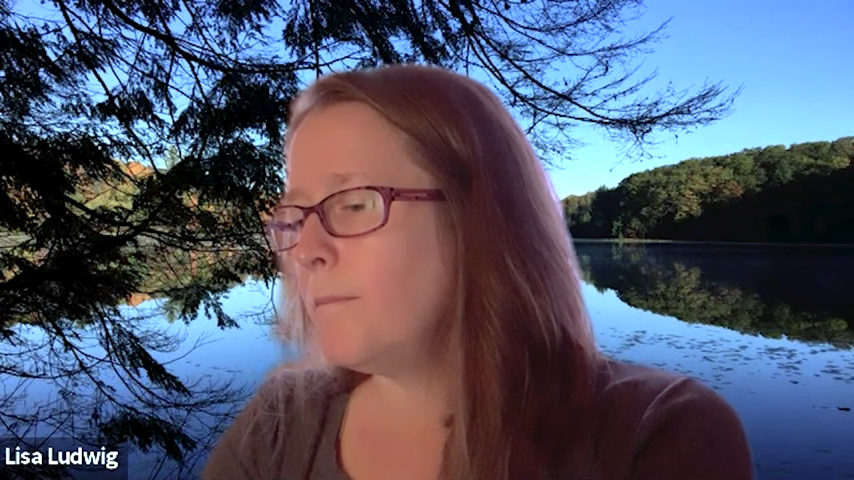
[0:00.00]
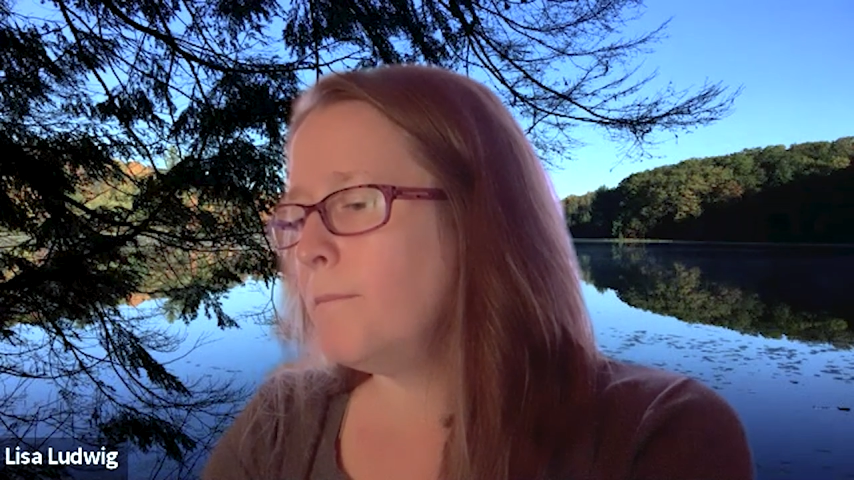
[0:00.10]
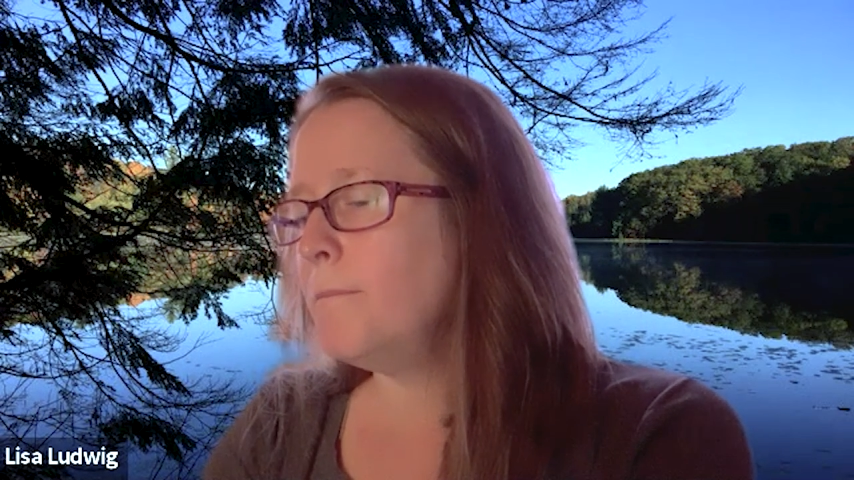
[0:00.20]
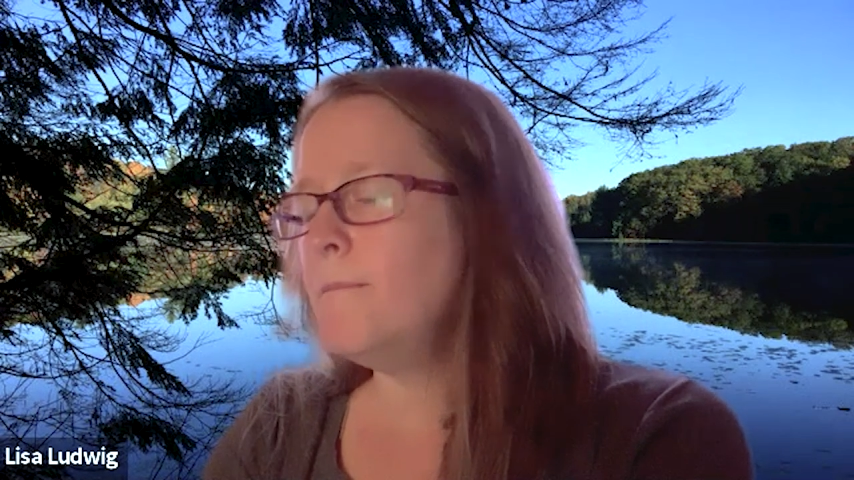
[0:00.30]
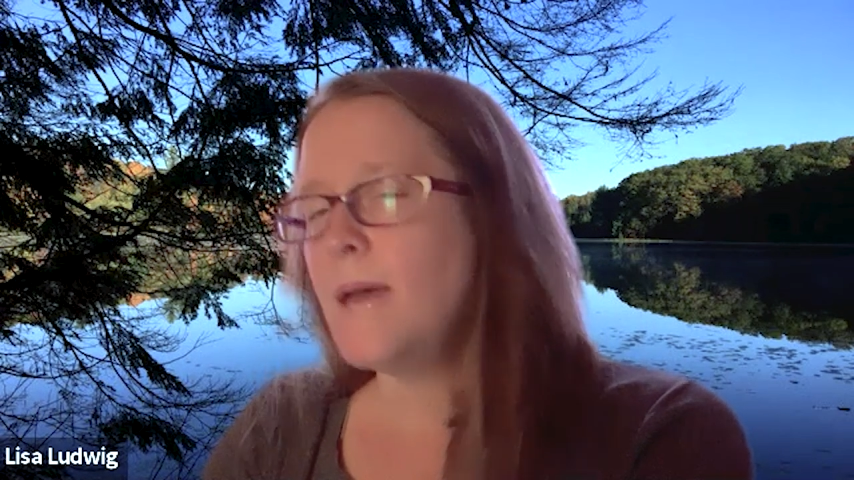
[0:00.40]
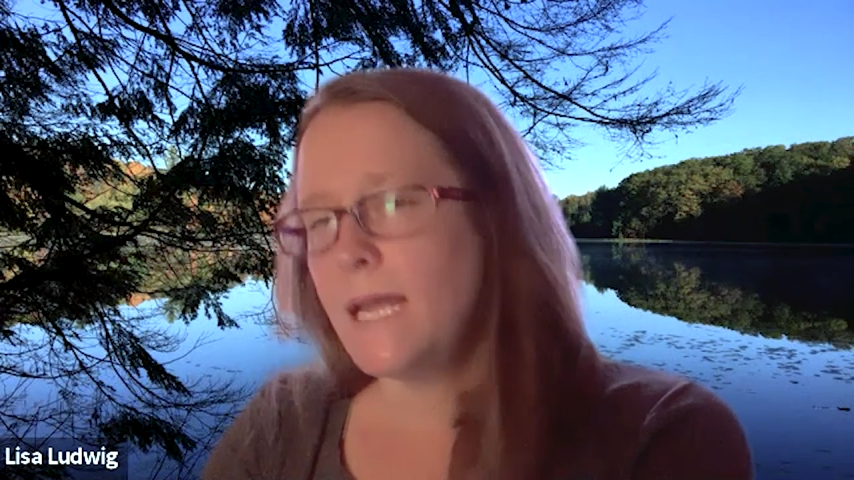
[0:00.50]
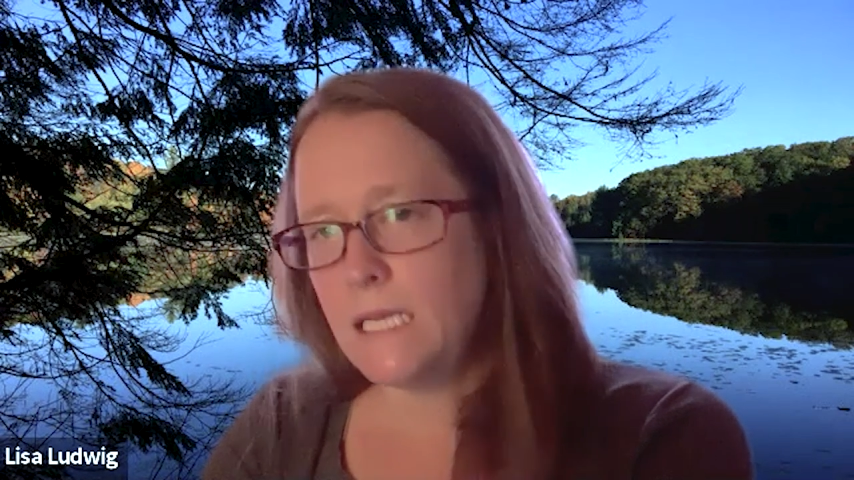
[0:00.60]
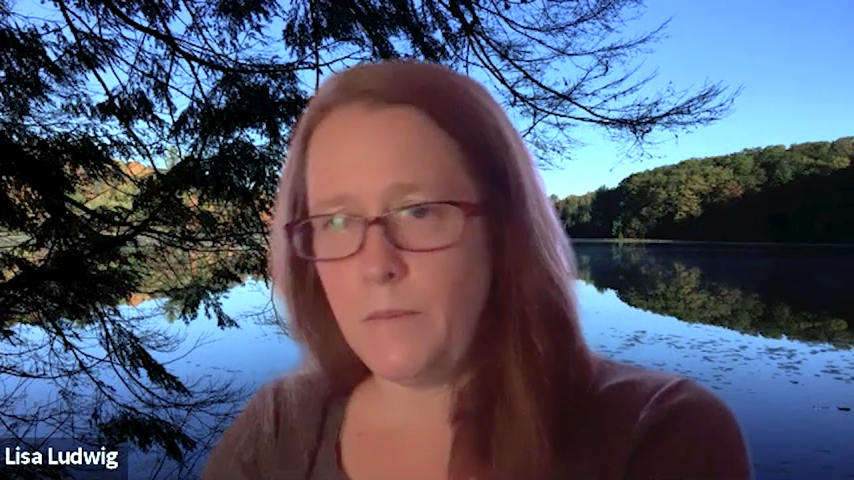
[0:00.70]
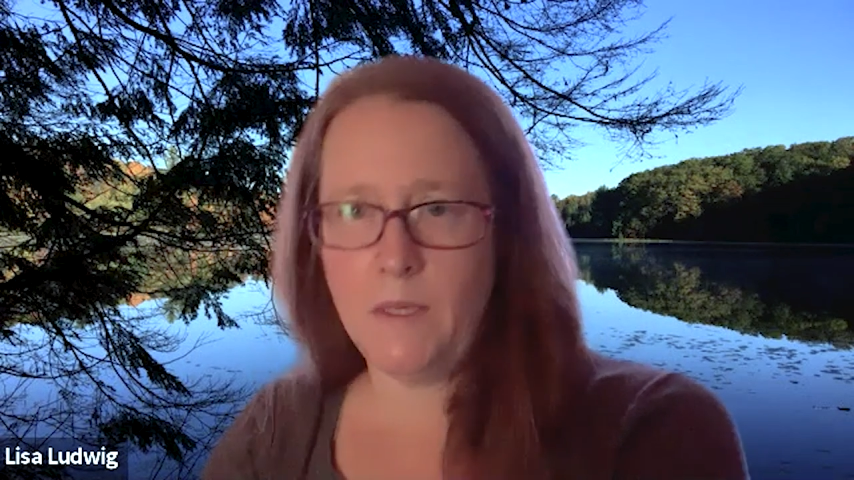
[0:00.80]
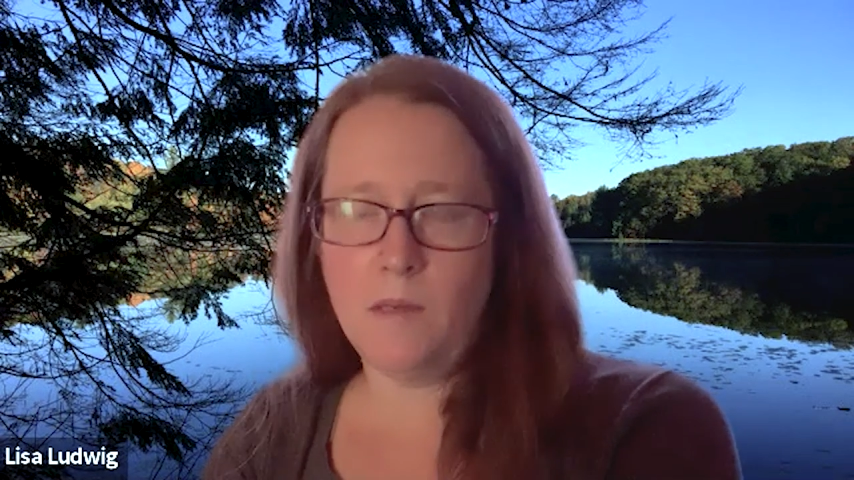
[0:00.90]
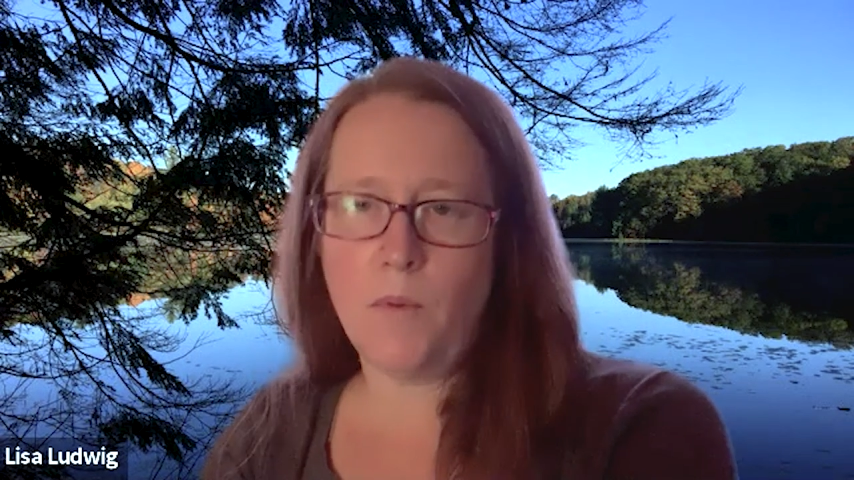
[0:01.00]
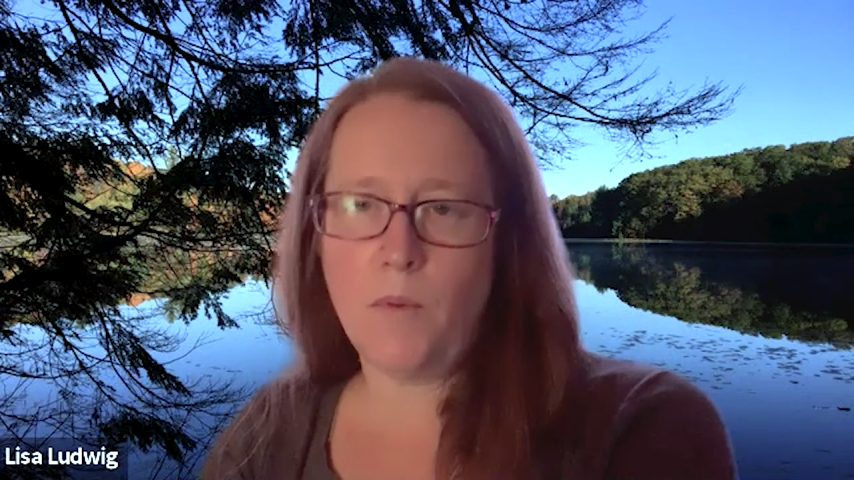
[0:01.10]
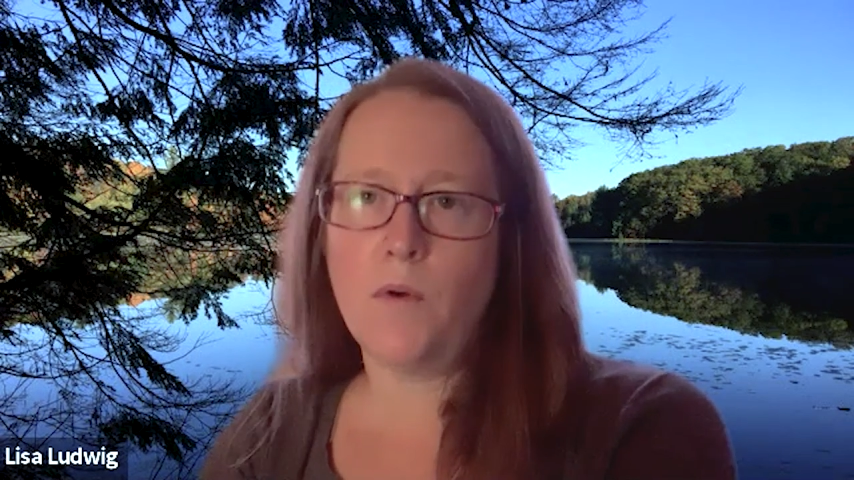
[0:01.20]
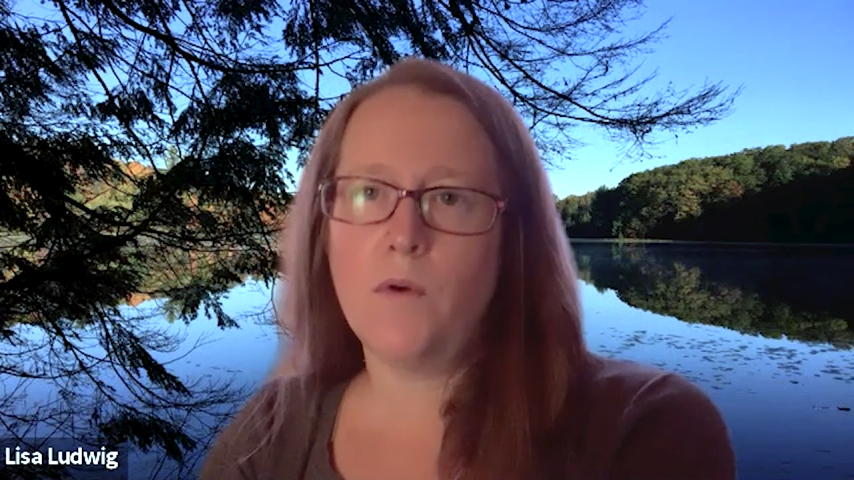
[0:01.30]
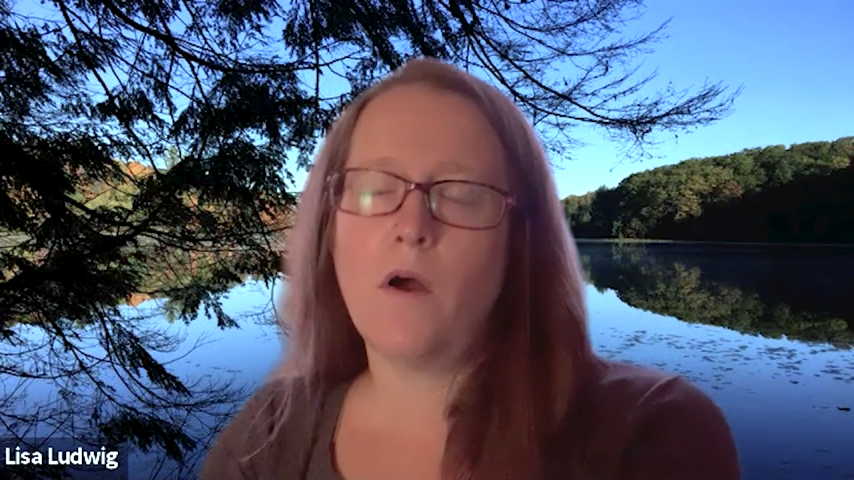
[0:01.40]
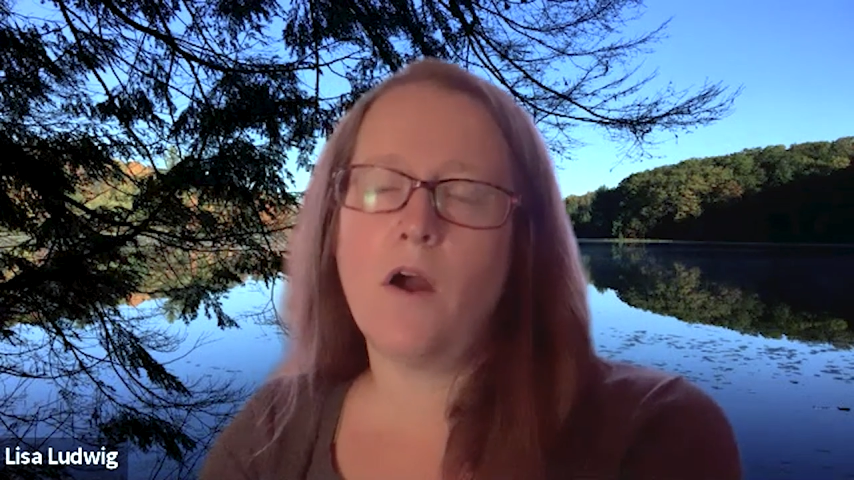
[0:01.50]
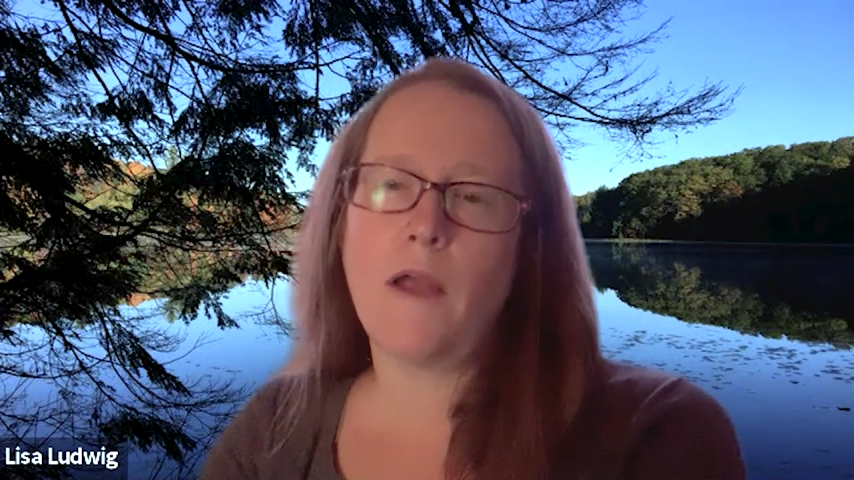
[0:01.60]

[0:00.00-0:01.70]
Many people are